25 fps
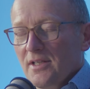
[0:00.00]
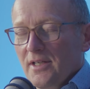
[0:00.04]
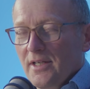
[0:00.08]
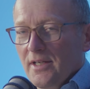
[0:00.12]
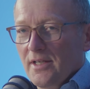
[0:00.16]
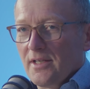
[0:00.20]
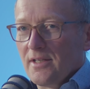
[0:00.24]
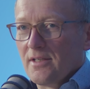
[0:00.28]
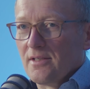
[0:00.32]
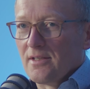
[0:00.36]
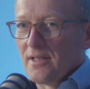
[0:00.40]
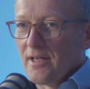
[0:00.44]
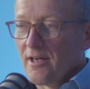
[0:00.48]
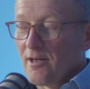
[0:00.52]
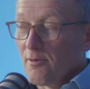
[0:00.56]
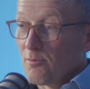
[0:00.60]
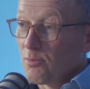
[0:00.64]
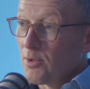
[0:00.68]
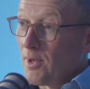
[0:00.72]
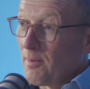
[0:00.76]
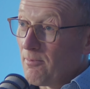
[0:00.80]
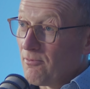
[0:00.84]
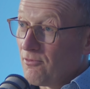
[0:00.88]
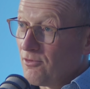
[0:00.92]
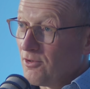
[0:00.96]
in our
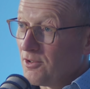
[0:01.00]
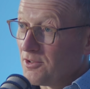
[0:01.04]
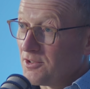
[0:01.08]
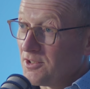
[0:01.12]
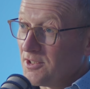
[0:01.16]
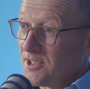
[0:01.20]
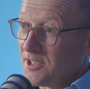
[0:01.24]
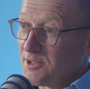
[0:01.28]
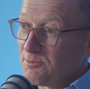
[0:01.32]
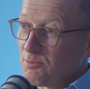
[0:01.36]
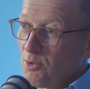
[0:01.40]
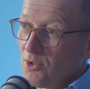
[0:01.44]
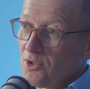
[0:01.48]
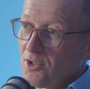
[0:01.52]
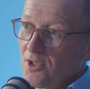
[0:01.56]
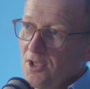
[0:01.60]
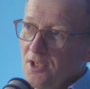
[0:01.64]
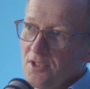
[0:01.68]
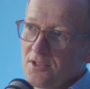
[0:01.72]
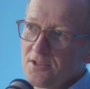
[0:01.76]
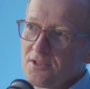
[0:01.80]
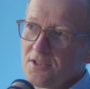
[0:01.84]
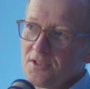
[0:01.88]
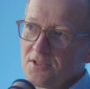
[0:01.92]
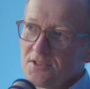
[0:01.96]
prep for today's
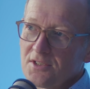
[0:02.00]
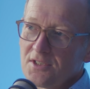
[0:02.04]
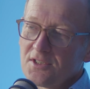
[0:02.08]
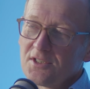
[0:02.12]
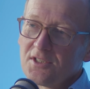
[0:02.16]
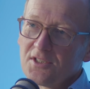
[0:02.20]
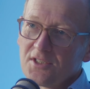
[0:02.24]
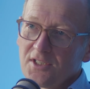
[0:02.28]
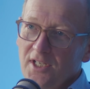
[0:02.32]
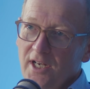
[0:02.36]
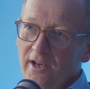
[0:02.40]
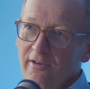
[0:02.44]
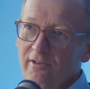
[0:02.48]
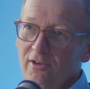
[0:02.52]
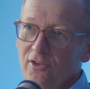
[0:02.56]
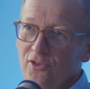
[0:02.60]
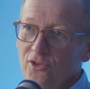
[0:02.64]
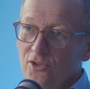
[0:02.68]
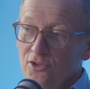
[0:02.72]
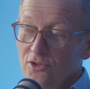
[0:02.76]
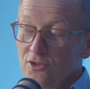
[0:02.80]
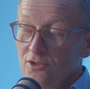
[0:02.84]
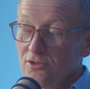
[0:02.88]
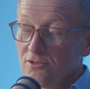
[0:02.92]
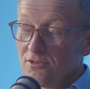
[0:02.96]
podcast because this is an area
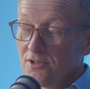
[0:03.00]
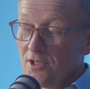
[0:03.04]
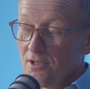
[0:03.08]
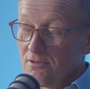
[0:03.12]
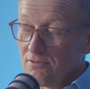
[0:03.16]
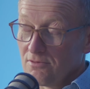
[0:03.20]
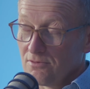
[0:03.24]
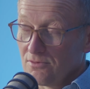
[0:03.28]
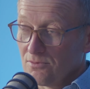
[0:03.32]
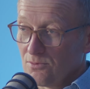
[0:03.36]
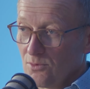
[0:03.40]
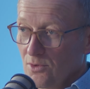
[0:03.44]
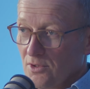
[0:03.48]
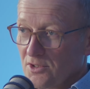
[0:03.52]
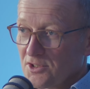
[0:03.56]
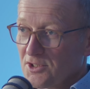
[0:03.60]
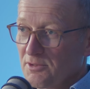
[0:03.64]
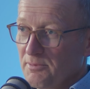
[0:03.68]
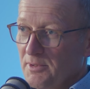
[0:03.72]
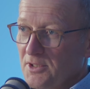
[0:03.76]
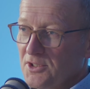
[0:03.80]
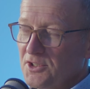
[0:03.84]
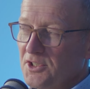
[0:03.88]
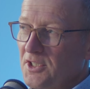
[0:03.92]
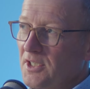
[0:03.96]
that you don't work
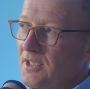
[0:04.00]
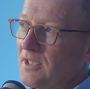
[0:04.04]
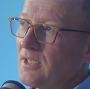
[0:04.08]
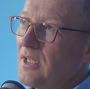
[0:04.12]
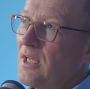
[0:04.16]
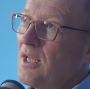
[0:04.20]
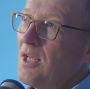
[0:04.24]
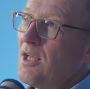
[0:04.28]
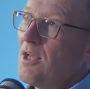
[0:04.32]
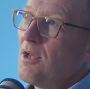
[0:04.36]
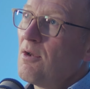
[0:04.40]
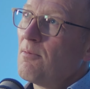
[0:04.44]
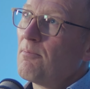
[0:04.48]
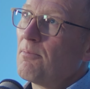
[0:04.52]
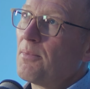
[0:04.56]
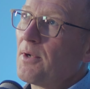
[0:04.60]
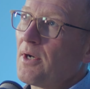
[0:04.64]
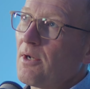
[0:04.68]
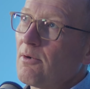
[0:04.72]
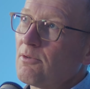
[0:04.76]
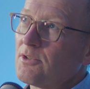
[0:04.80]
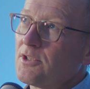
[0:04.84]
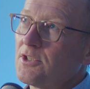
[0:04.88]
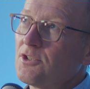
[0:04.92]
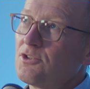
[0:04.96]
so much in, but
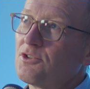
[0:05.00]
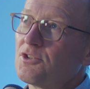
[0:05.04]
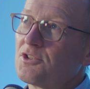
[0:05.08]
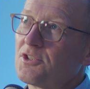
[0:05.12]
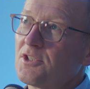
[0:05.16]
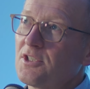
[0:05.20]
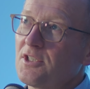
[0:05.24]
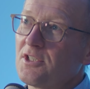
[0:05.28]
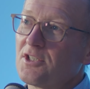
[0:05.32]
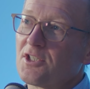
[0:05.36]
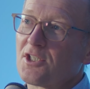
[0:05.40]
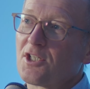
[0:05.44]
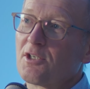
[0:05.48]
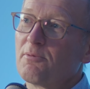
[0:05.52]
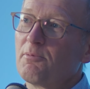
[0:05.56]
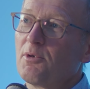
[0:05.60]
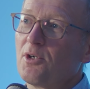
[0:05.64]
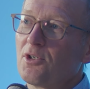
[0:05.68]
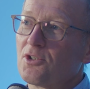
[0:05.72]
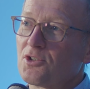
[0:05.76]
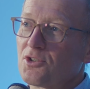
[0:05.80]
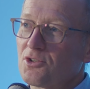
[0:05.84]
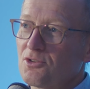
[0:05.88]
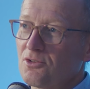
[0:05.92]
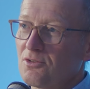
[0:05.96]
I was interested in the
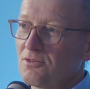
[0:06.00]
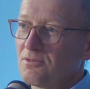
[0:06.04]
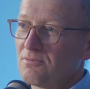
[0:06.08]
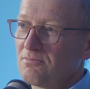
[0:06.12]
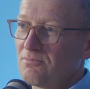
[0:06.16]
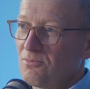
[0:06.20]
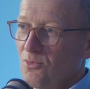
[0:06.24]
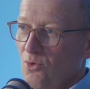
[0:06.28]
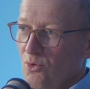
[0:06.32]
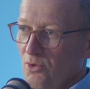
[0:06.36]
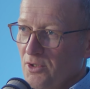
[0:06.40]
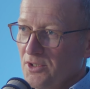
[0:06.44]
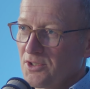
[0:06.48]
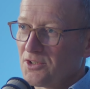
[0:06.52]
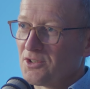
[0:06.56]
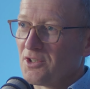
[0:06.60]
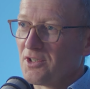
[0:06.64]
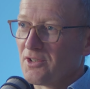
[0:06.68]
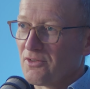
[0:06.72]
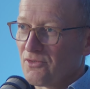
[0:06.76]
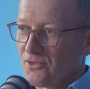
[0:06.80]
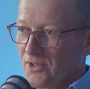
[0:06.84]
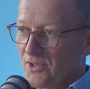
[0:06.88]
commercial mortgage side of